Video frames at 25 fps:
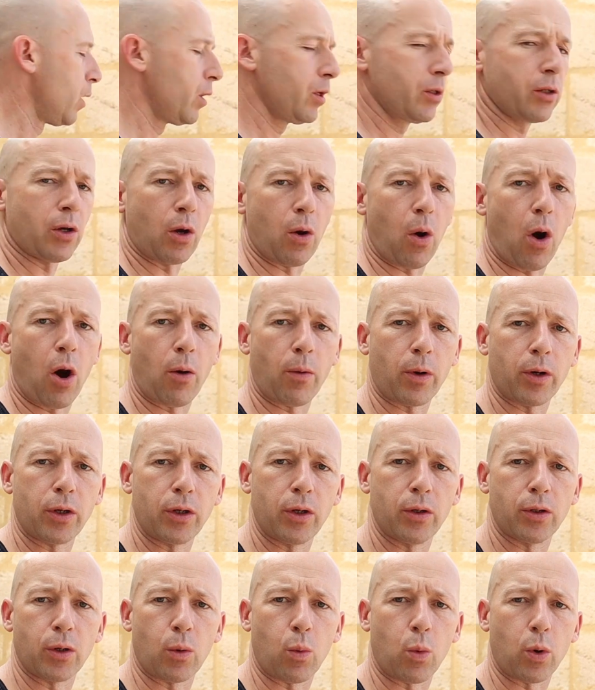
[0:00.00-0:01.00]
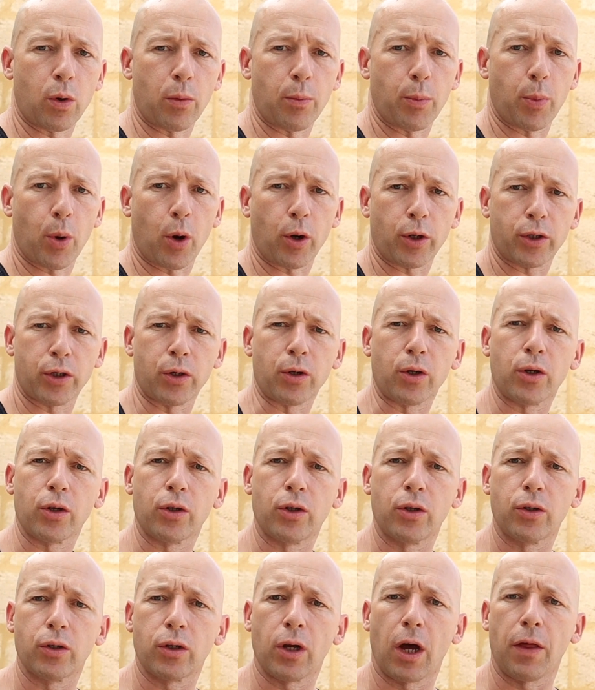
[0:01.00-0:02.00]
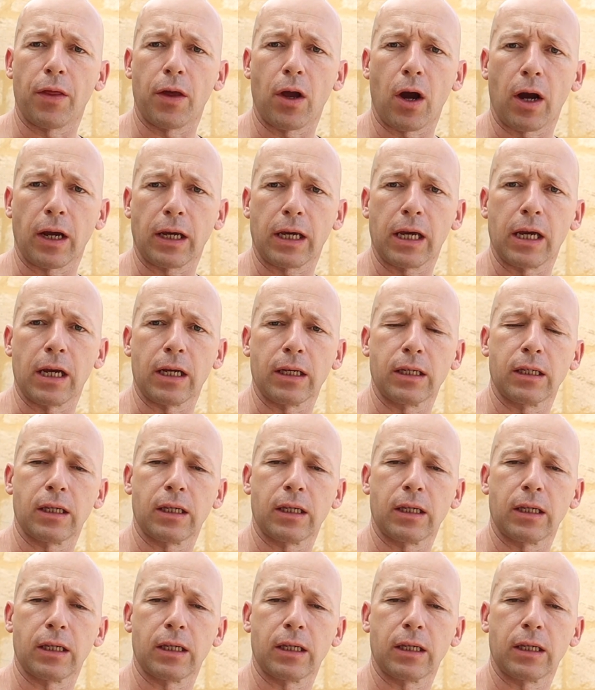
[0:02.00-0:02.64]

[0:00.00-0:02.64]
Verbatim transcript: So I'm going to use a wooden box. You could use like the IKEA